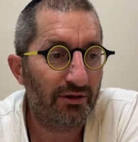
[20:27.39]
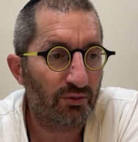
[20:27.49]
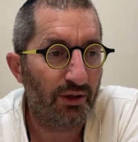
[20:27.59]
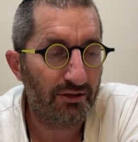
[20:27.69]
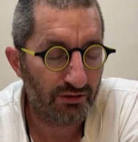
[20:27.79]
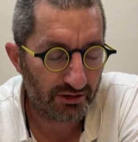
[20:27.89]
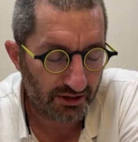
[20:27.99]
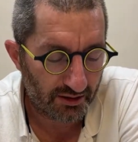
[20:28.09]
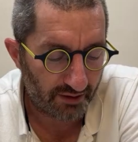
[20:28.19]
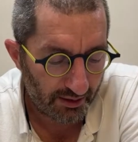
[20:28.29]
White is usually a sign
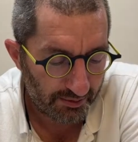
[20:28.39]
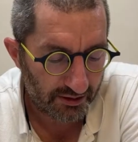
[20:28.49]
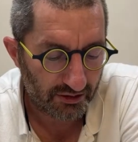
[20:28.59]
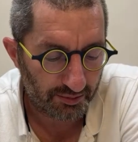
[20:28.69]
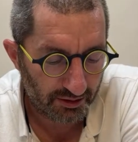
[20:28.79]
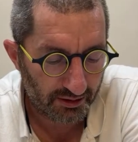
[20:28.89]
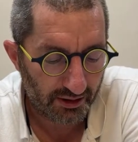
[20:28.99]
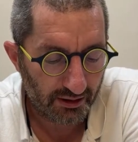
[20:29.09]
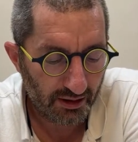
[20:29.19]
of happiness or purity.